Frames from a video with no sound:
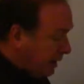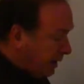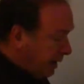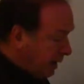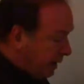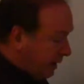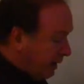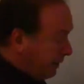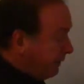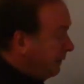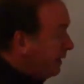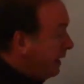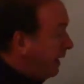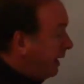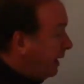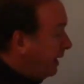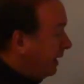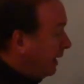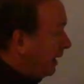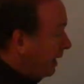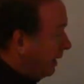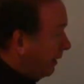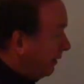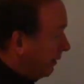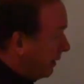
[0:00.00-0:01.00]
In
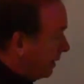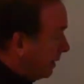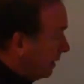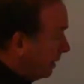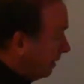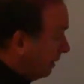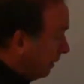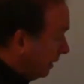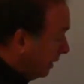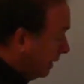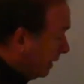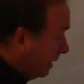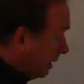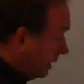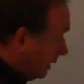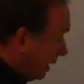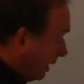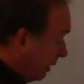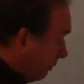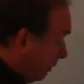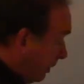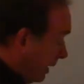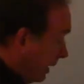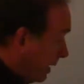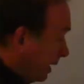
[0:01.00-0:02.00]
that area,
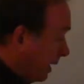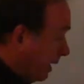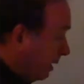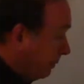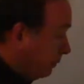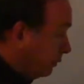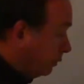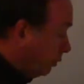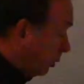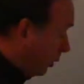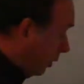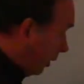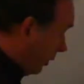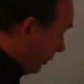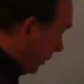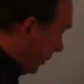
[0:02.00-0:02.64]
it becomes what